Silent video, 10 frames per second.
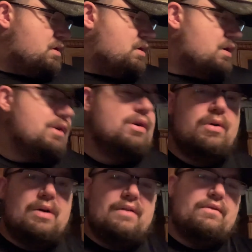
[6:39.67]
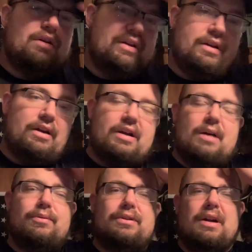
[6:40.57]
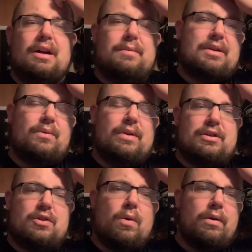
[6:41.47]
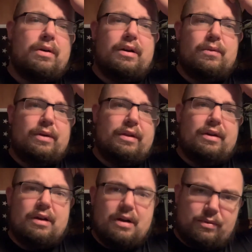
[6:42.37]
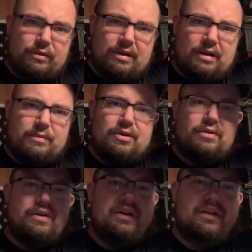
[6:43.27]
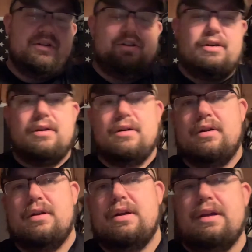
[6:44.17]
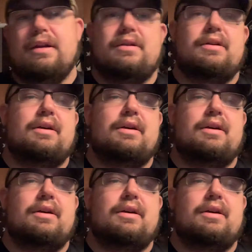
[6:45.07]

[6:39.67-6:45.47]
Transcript: I know I've run it a couple times. I went squirrel hunting with it a couple times already this year, and